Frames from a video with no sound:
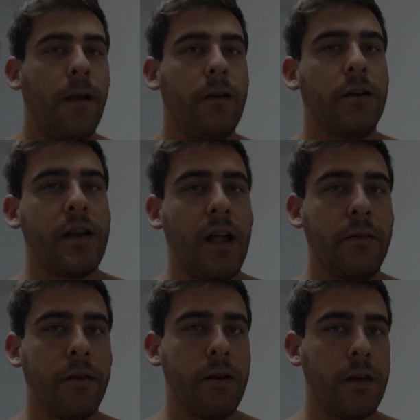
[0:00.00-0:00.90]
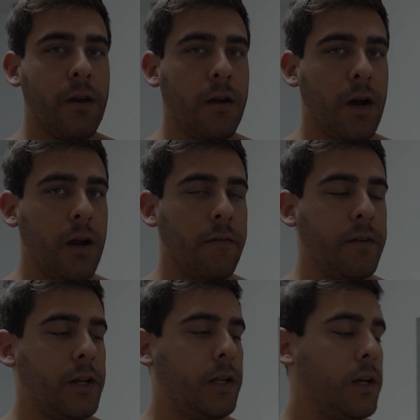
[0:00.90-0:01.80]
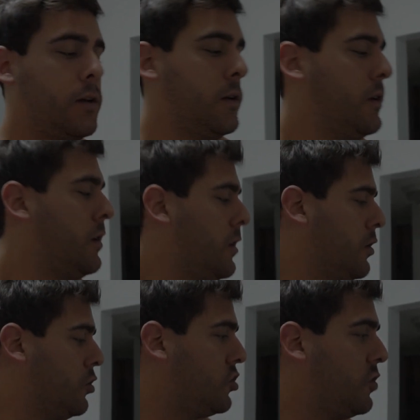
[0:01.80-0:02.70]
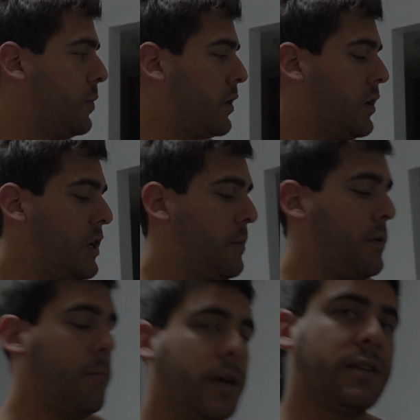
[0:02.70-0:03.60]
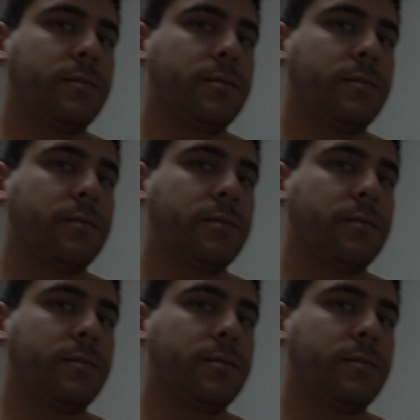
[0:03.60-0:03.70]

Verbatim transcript: 100 calorie Greek yogurt, vanilla, super good. I'm gonna make